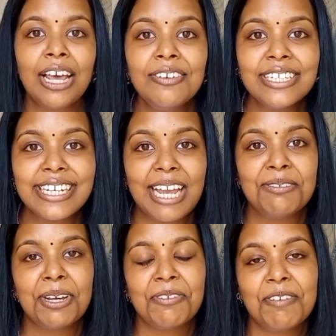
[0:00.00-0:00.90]
I was in Cape
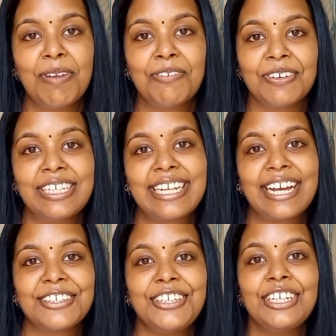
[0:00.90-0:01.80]
Town, one of my friends
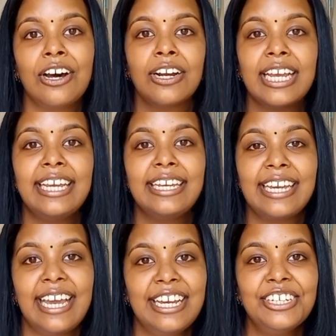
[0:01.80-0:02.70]
actually got
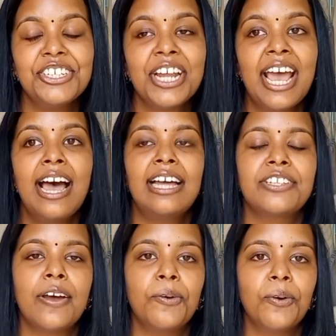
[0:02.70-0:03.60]
engaged. And so
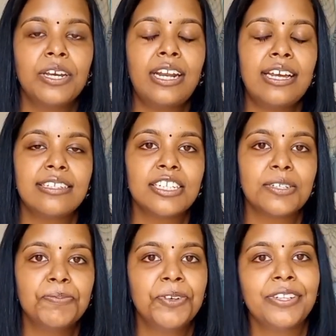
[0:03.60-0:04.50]
I organized a
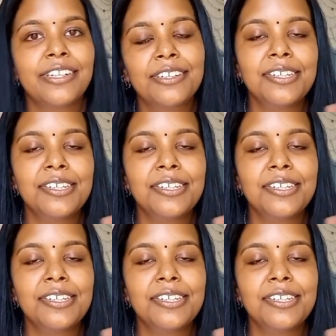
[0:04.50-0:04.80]
small little